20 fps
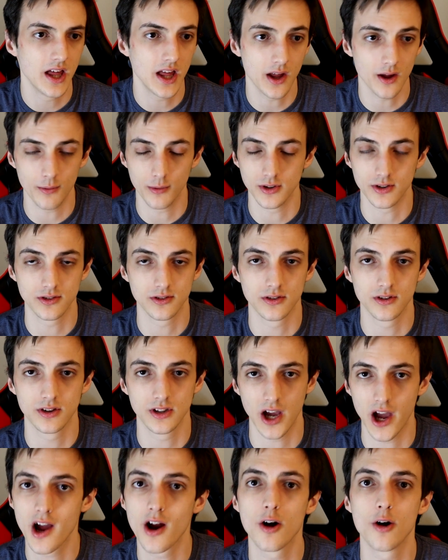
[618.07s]
It was
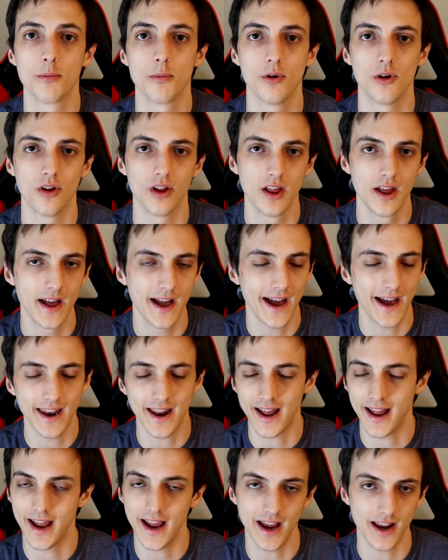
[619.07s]
terrible, and
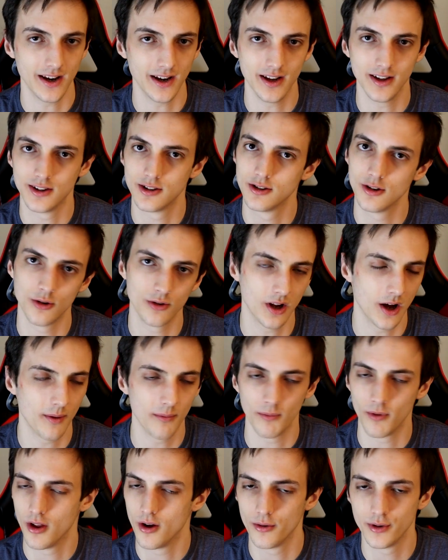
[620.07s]
I hate it. It's so
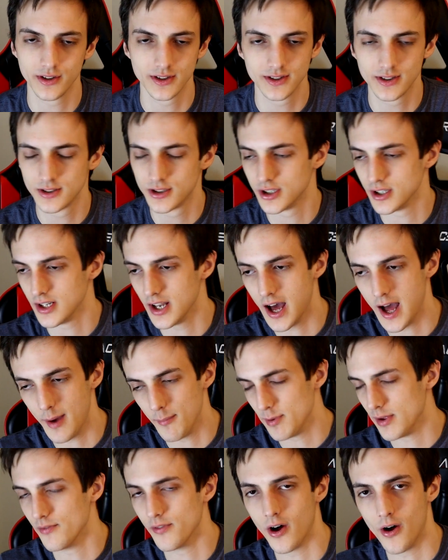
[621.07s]
dumb. Lois should
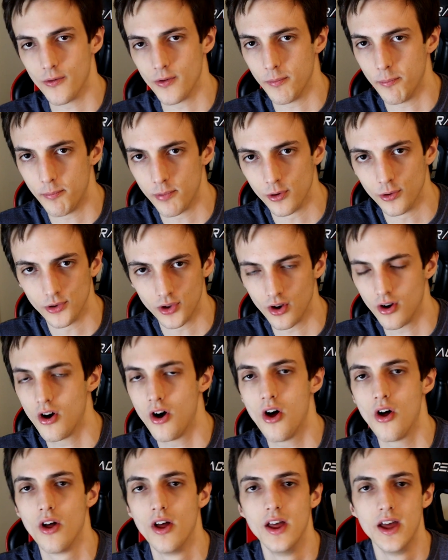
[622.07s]
not be involved with Bruce at
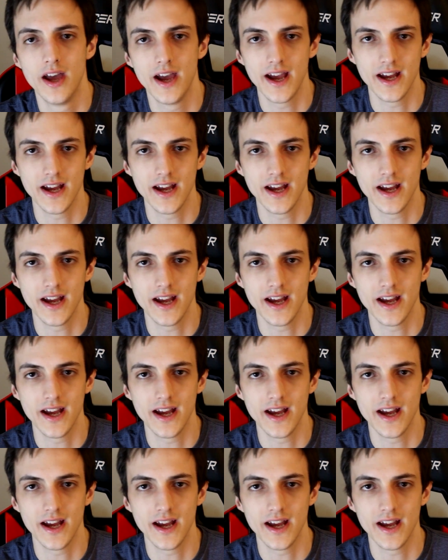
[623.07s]
all.